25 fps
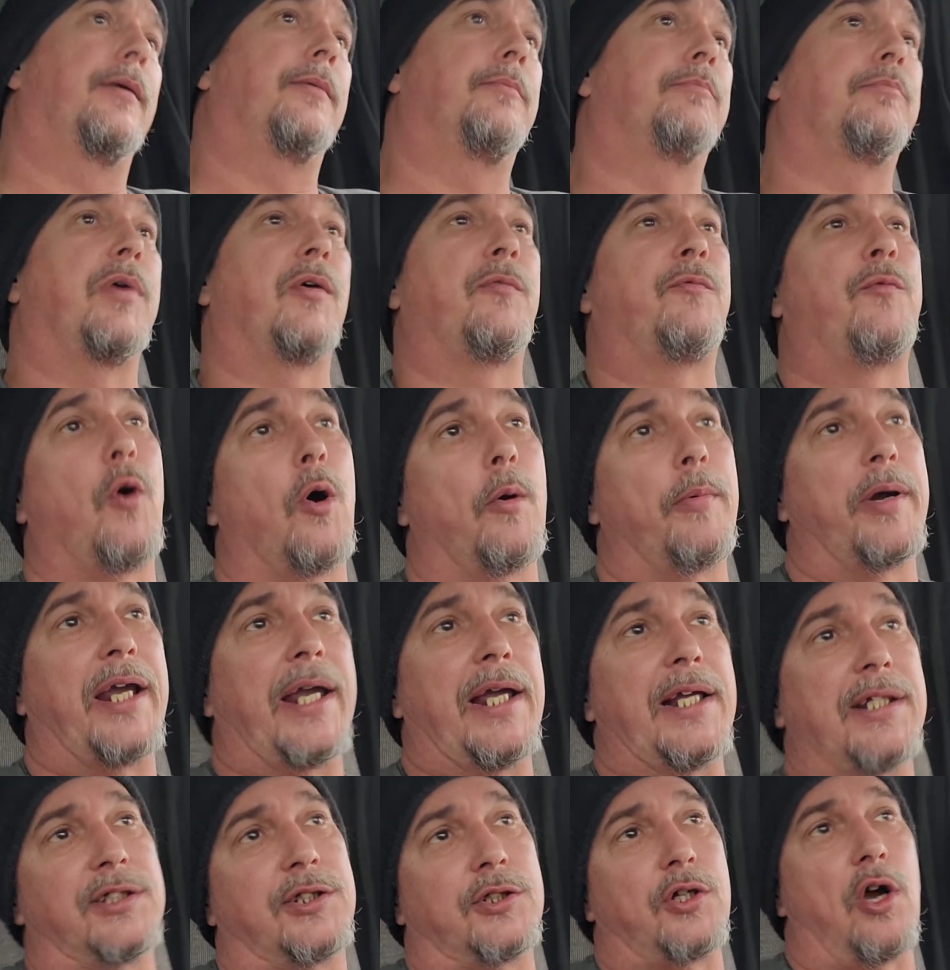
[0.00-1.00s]
Before we
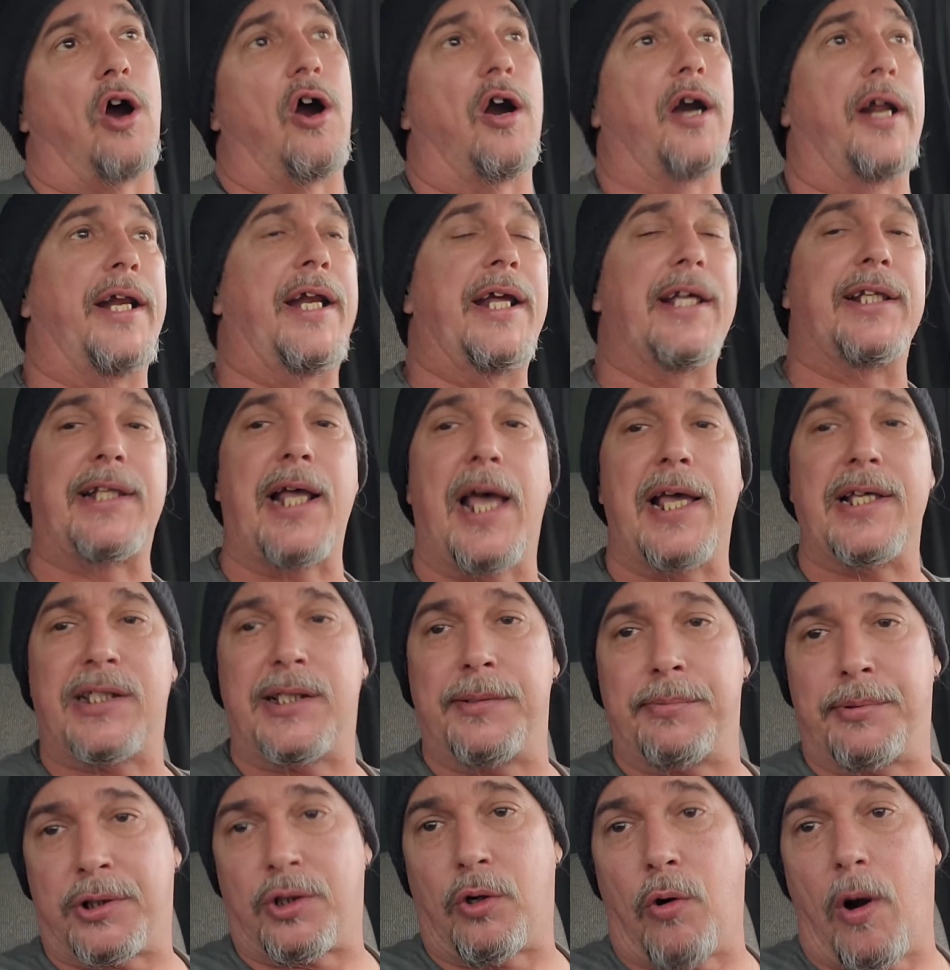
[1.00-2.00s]
get started, hit that
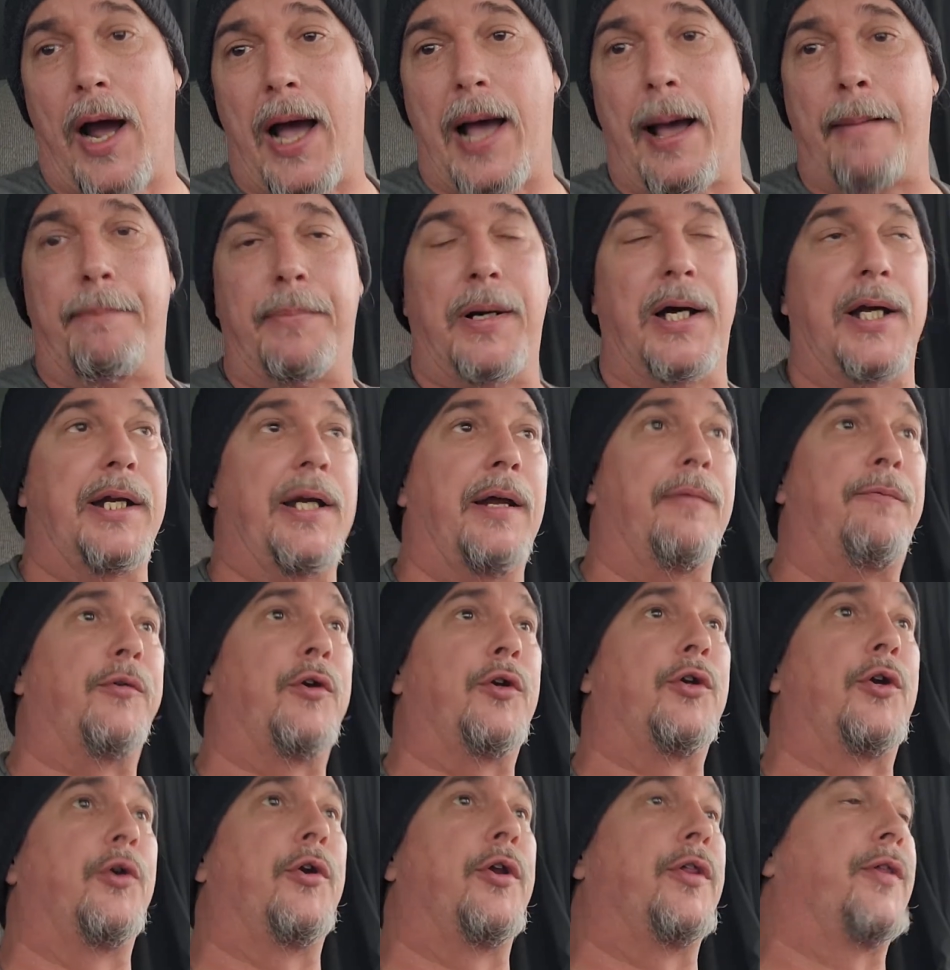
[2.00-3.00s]
subscribe button if
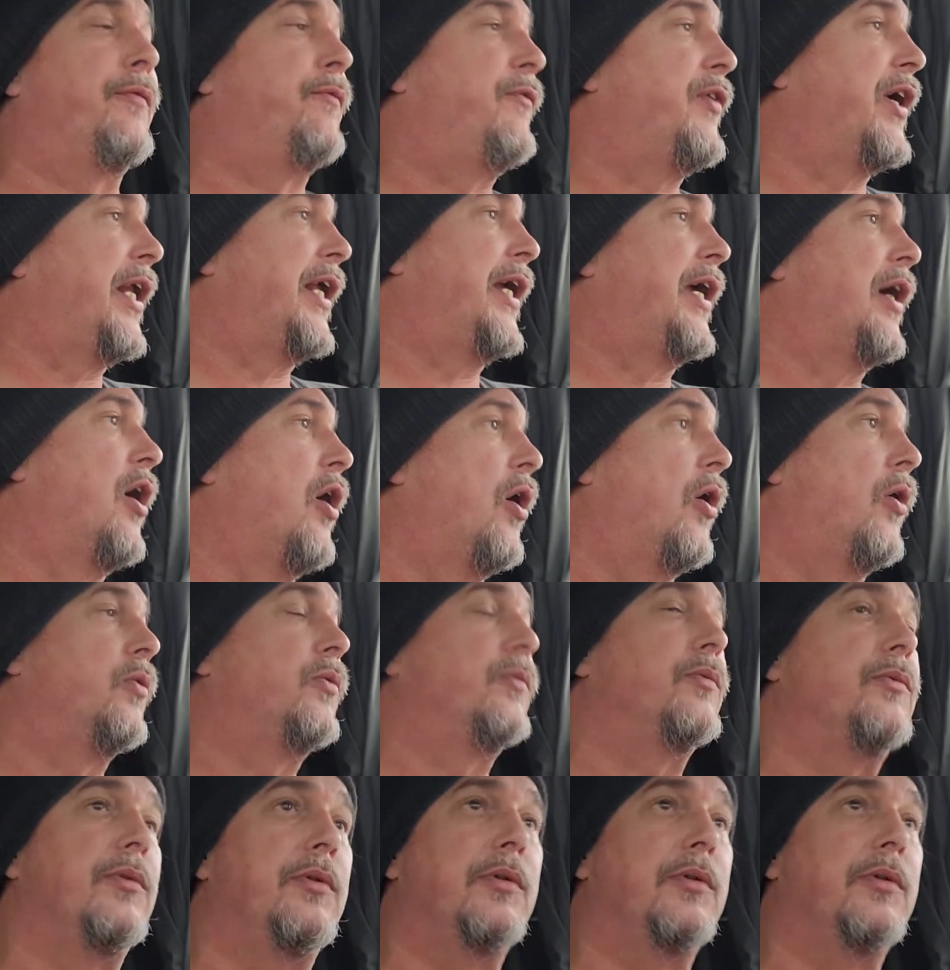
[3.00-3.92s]
you're new to the video.